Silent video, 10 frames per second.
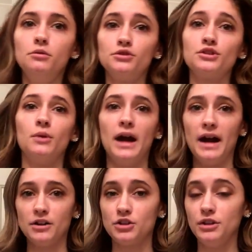So
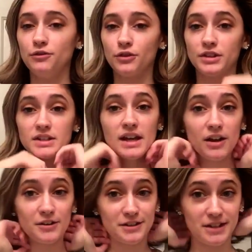actually for this
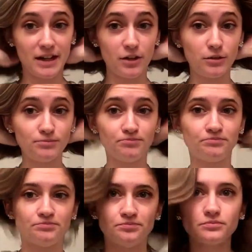hairstyle,
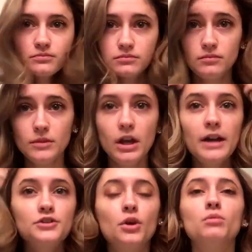
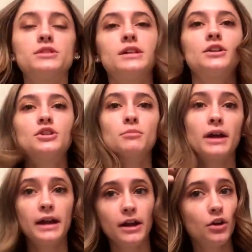I don't section my
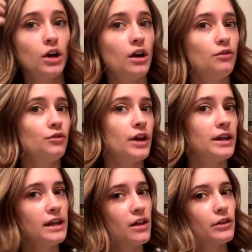hair off.
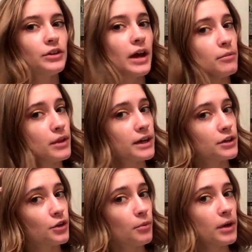Any other time that I
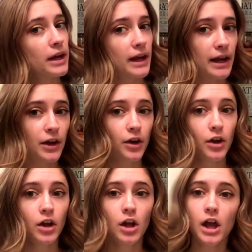curl my hair,
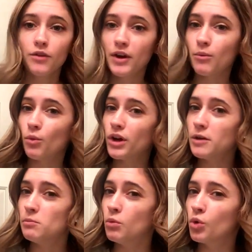if I want
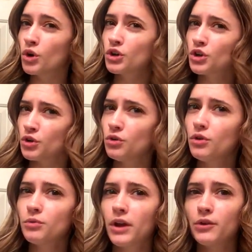it more
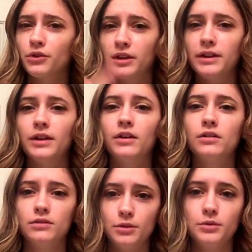curled rather than
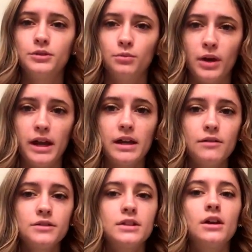loose
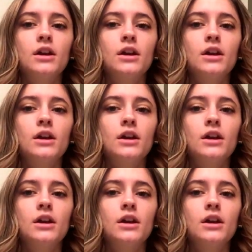waves,